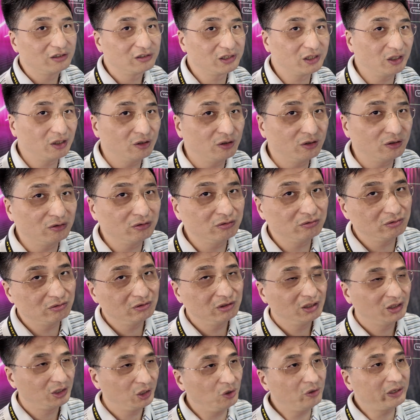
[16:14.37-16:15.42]
so
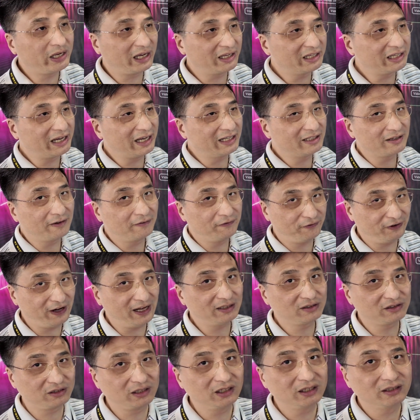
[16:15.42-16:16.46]
you can get a
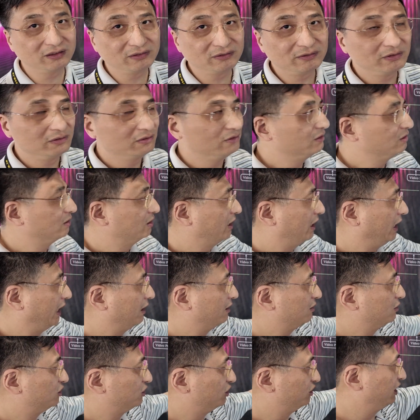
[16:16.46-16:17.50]
faster
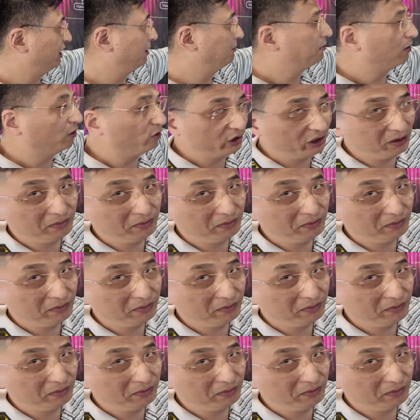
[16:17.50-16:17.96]
and stable